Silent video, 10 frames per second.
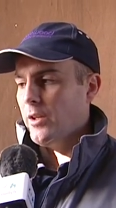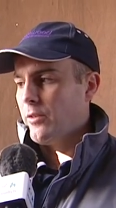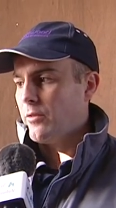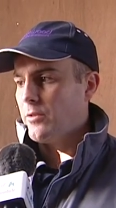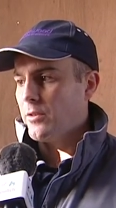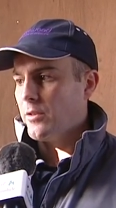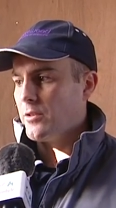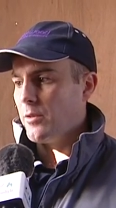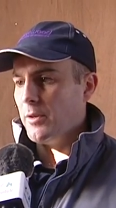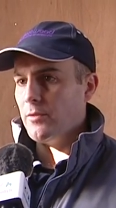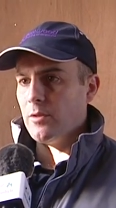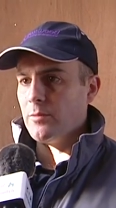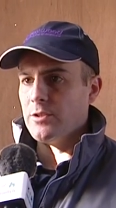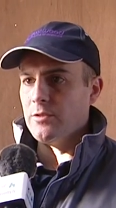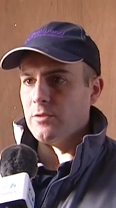through to the top-level
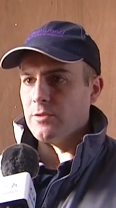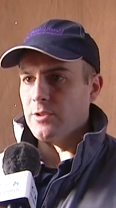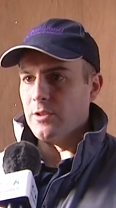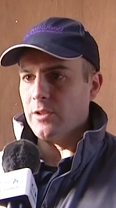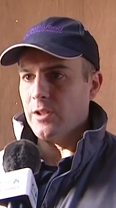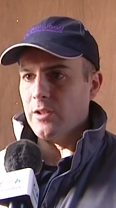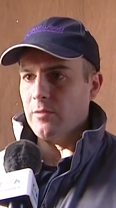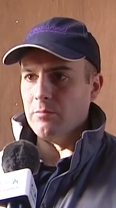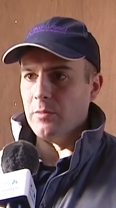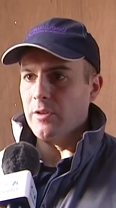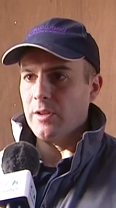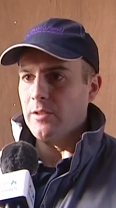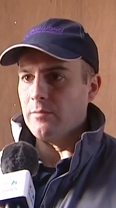competition horse, which you're looking at monthly